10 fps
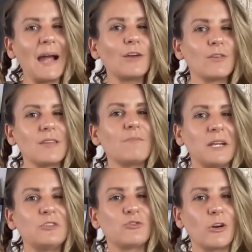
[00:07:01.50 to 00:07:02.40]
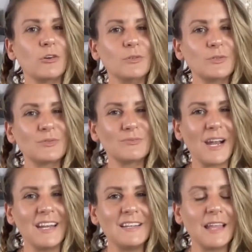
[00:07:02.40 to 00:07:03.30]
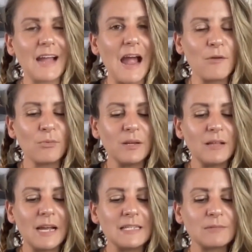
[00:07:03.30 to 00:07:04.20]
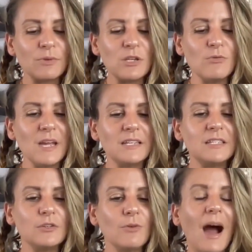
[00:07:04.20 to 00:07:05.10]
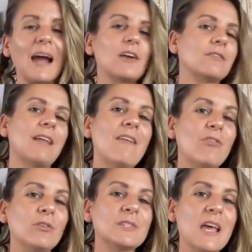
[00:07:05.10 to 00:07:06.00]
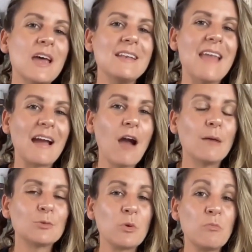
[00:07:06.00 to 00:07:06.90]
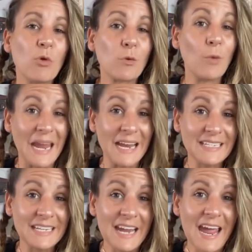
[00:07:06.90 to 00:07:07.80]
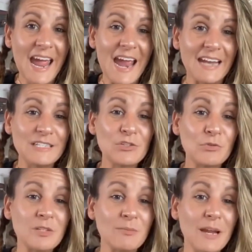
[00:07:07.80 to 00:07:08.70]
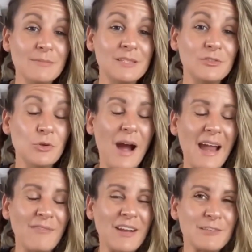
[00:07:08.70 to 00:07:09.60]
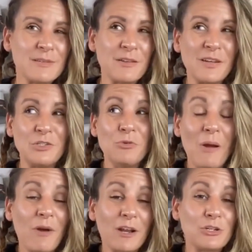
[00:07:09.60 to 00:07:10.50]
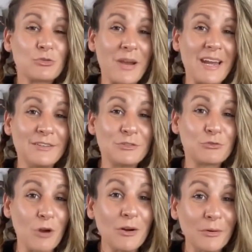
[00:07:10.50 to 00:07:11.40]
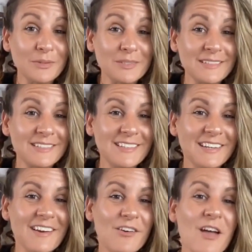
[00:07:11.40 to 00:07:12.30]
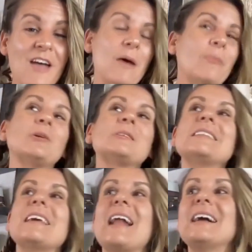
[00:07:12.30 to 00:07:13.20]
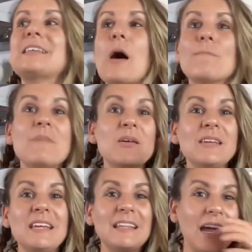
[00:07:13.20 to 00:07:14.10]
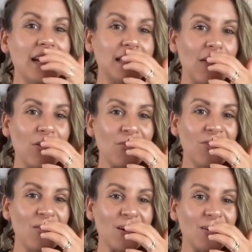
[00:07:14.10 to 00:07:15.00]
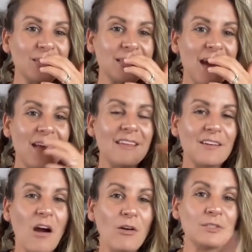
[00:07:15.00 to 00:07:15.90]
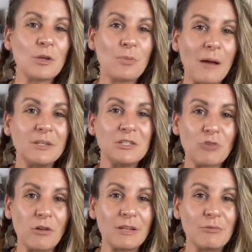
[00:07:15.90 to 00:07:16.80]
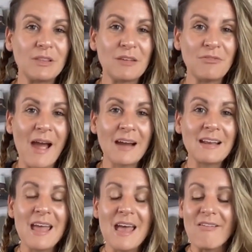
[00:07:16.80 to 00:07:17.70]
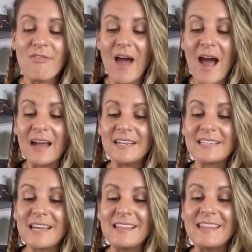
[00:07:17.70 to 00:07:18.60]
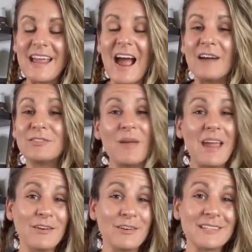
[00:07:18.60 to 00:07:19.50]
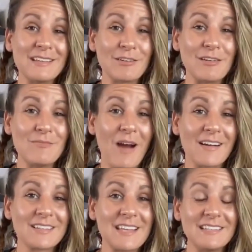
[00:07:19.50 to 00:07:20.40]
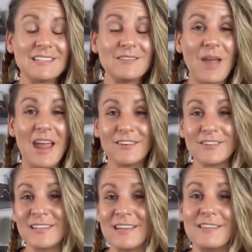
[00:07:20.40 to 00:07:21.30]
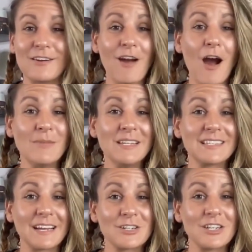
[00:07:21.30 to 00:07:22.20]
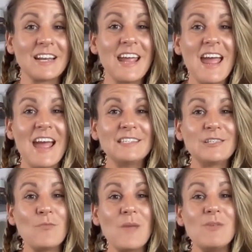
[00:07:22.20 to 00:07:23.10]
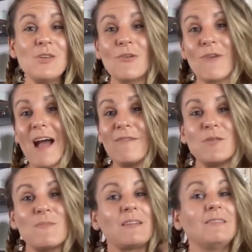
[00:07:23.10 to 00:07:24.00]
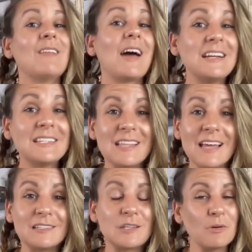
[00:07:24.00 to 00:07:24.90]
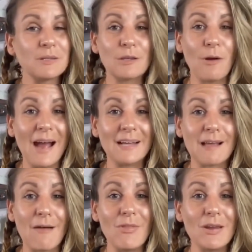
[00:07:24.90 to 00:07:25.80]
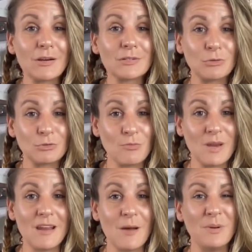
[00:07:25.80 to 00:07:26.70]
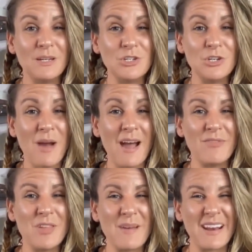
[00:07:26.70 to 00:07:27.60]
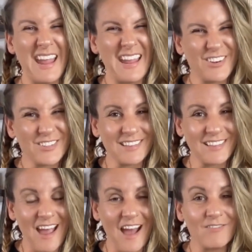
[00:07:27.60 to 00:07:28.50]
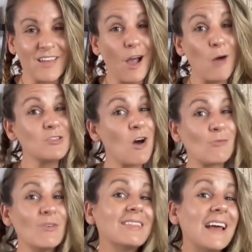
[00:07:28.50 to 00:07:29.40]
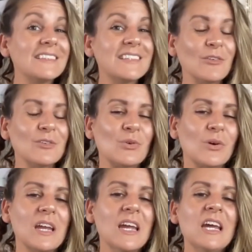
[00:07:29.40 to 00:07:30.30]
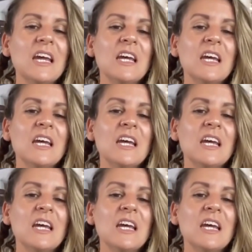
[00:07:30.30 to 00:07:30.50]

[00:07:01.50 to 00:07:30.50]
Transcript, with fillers: higher than my struggles, right? Like I realize when you get to higher levels, that comes with more weight. And so sometimes do I have to ask myself like do I want to trade struggles? You know, that person that has a million likes on their photos, they're also probably struggling with the fact that they have some haters in their inbox and some haters in their comment section. And so maybe you don't have the amount of likes that so and so has on their social media, but do you have the amount of haters that they have that come along with that territory?